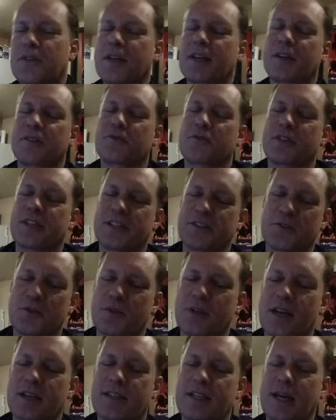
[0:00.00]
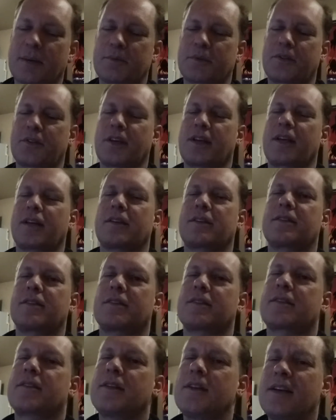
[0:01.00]
things, or you didn't do that types of things,
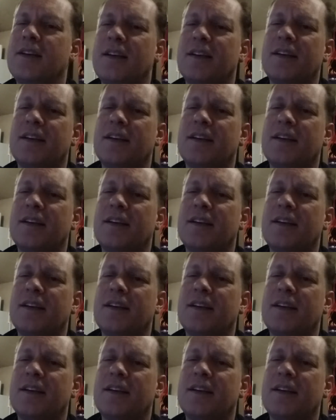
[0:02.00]
is,